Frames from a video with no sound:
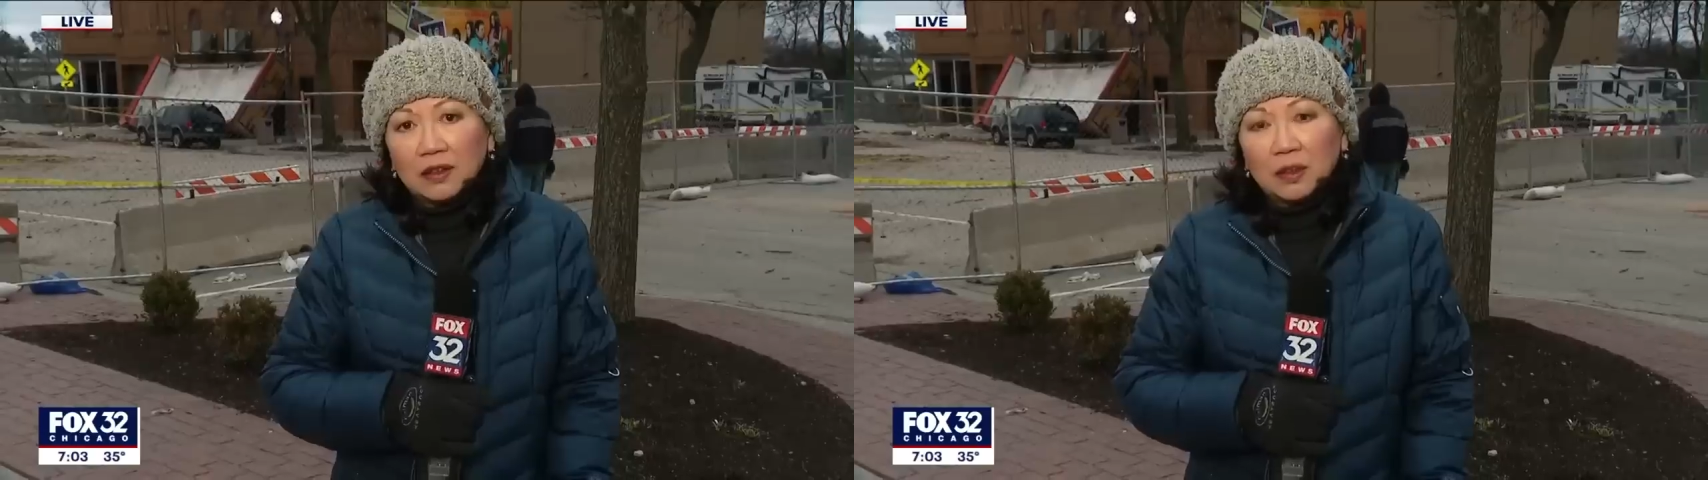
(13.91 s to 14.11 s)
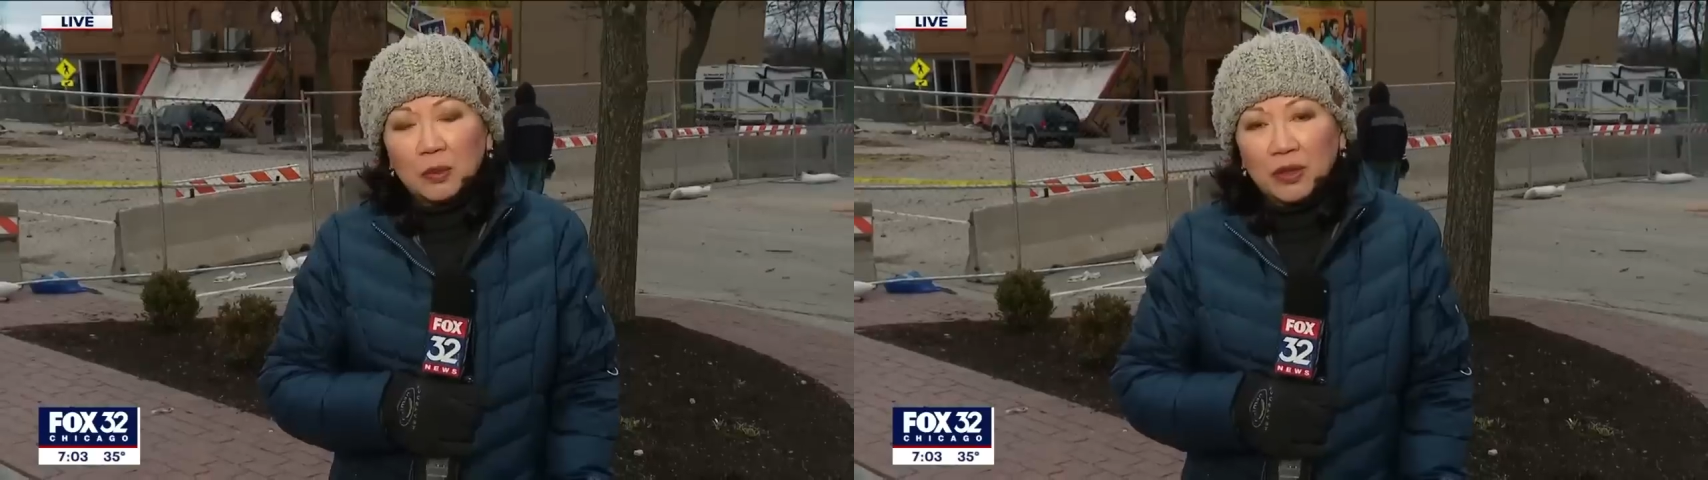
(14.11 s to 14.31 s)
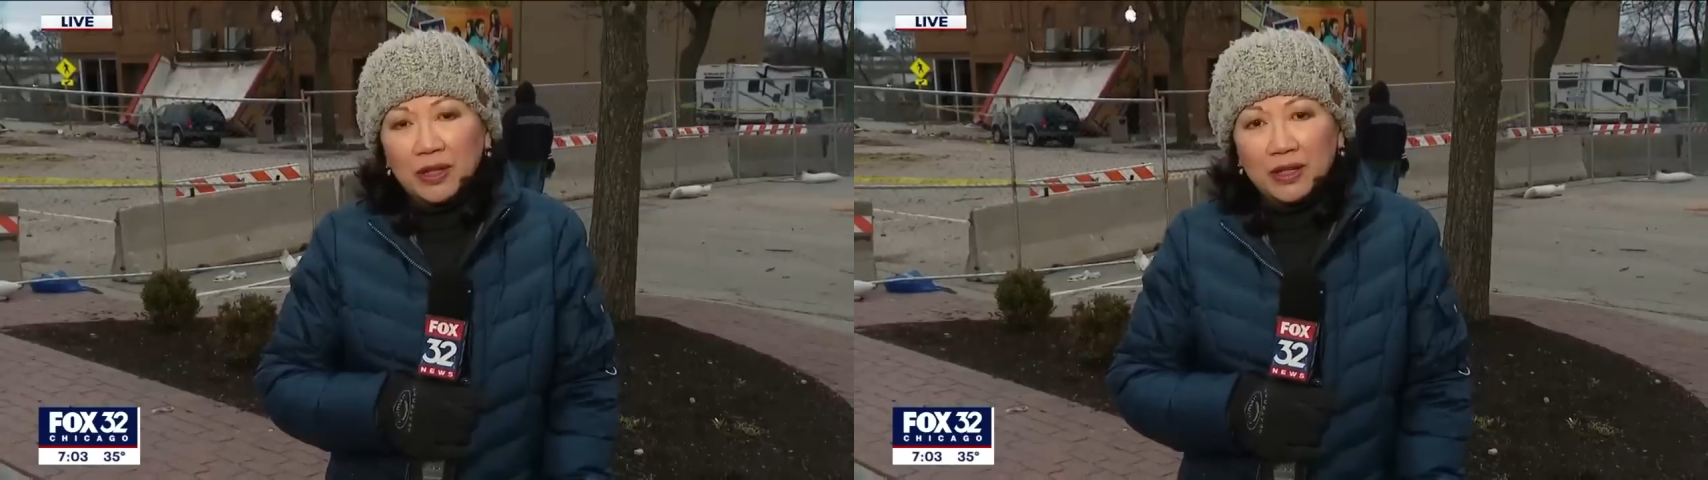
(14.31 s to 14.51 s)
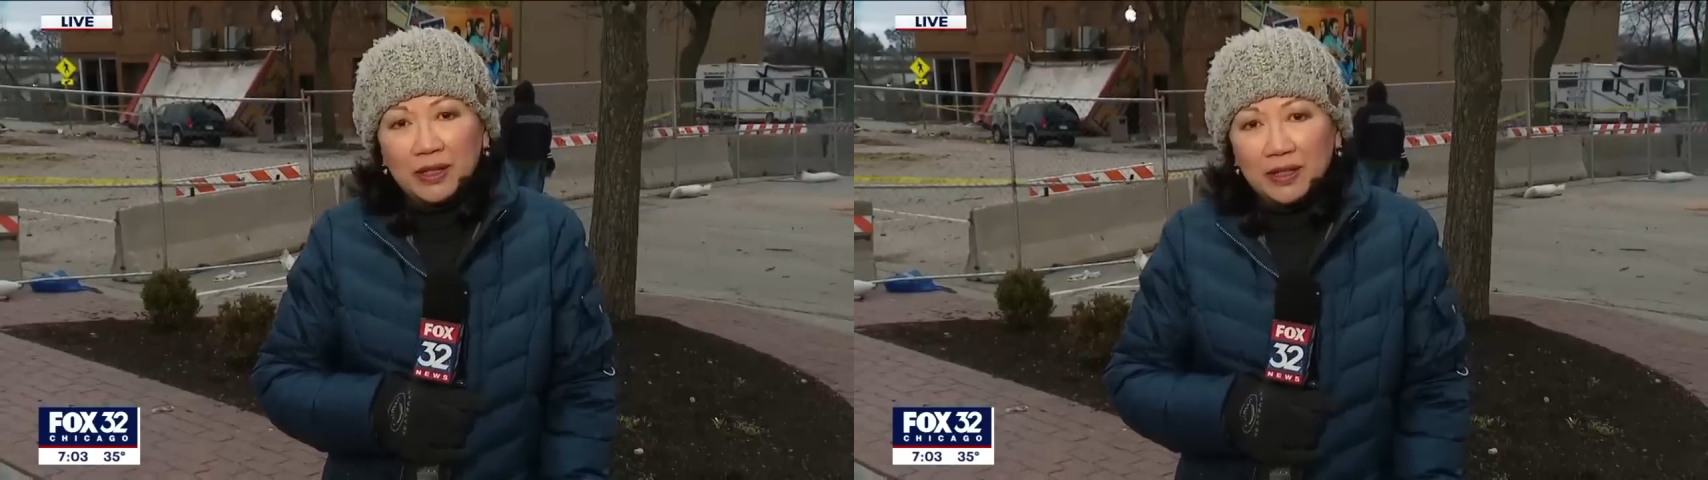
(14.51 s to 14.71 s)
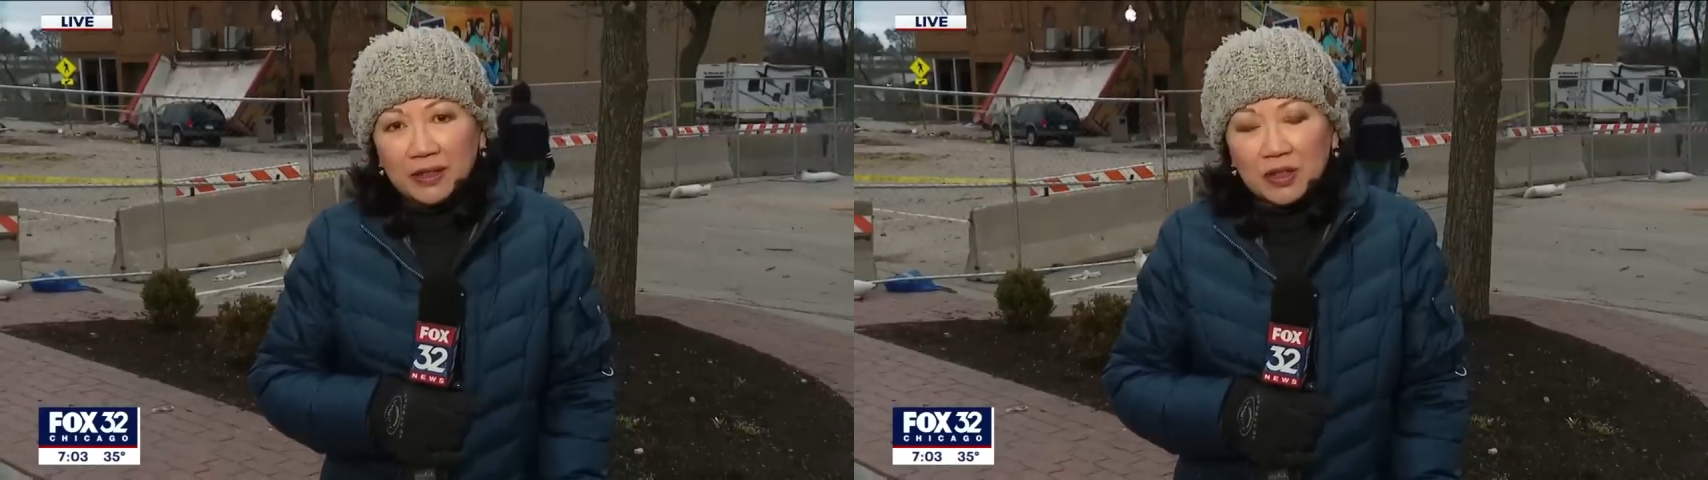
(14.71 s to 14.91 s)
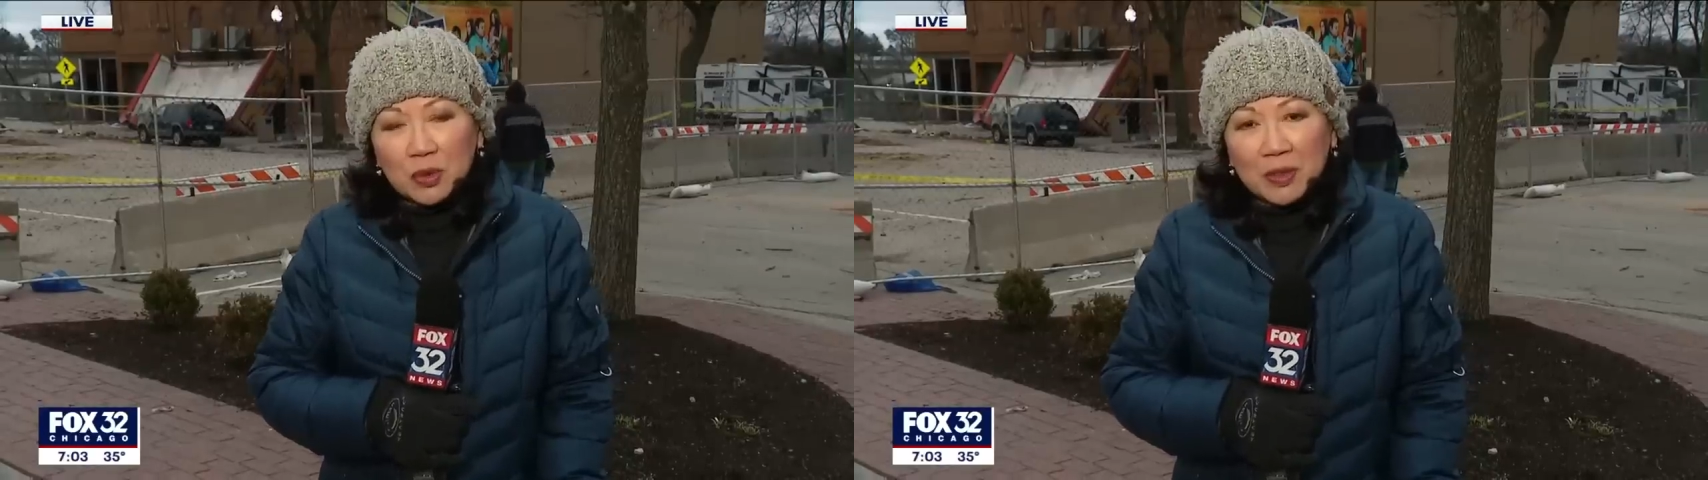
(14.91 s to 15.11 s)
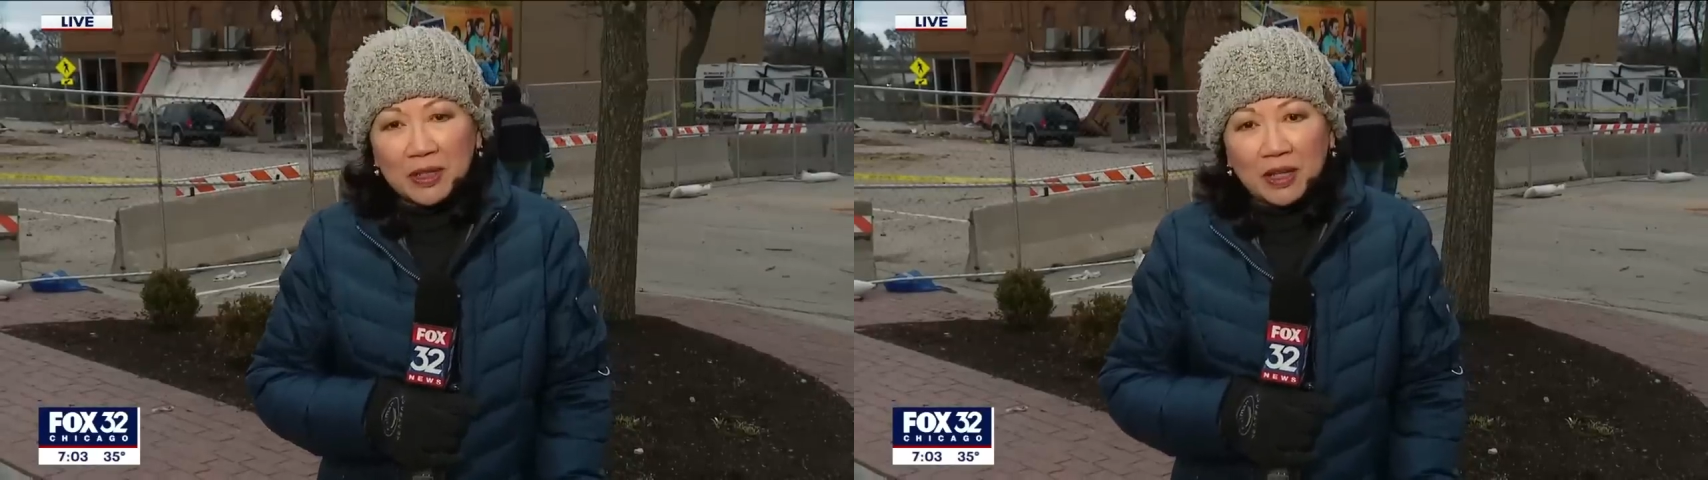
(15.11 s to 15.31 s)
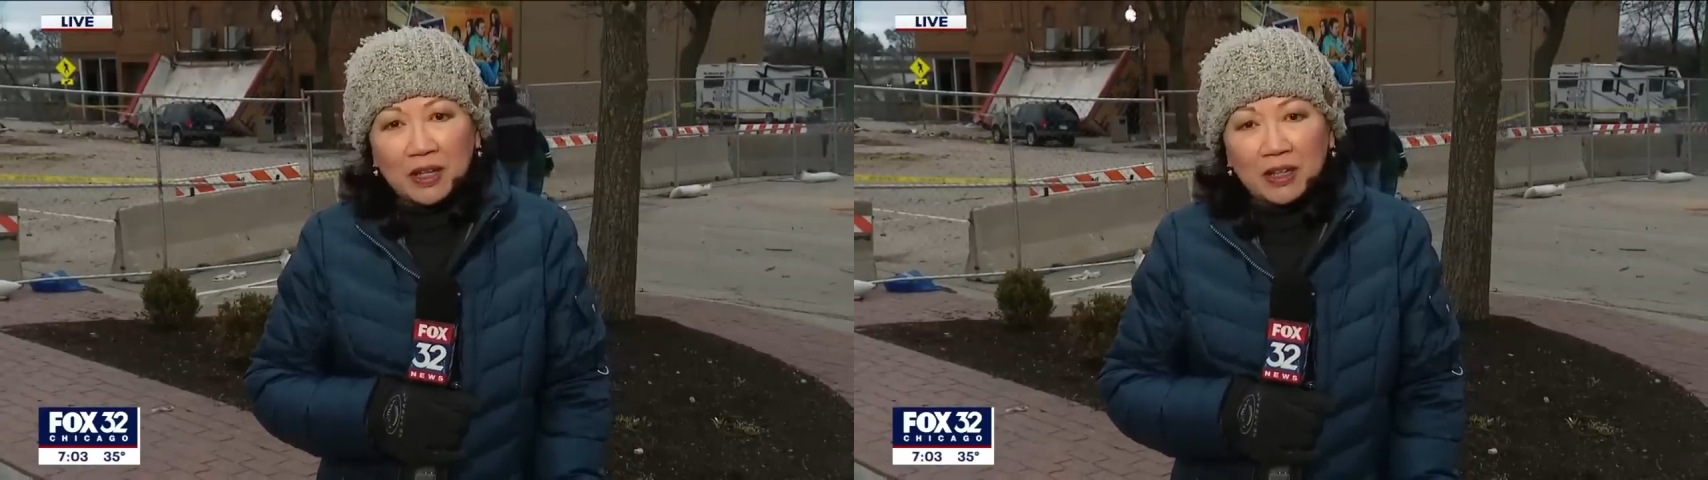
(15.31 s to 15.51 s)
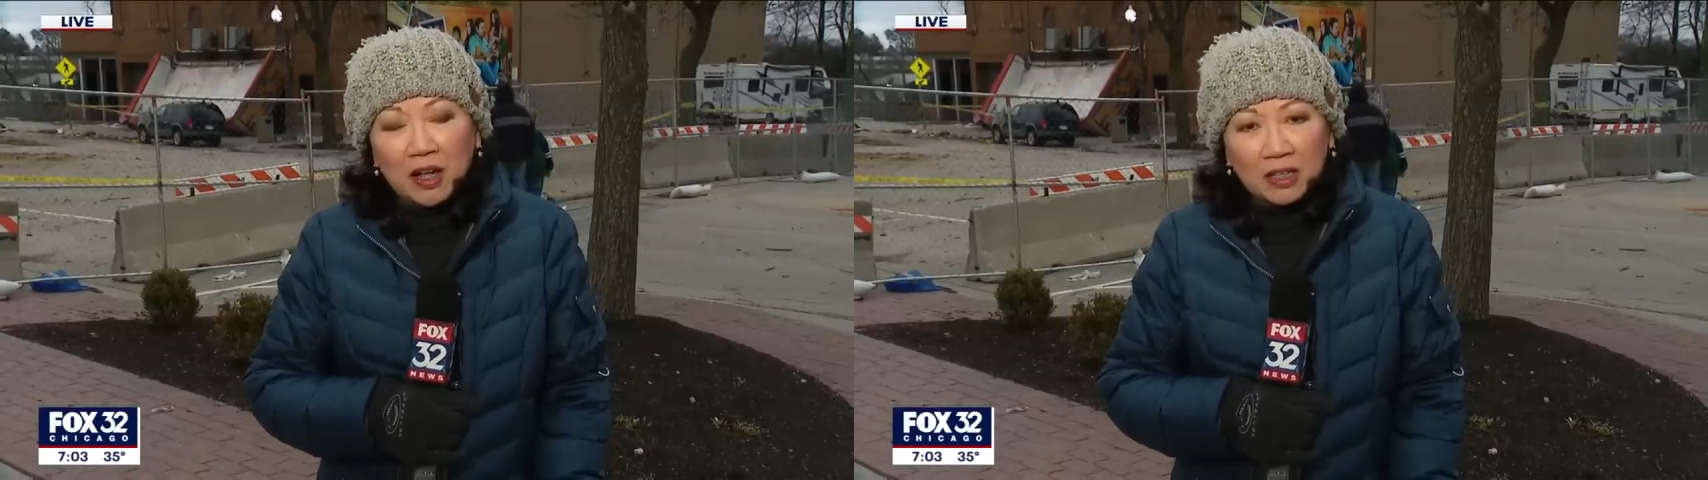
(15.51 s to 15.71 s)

Good morning, Anita. There's been a,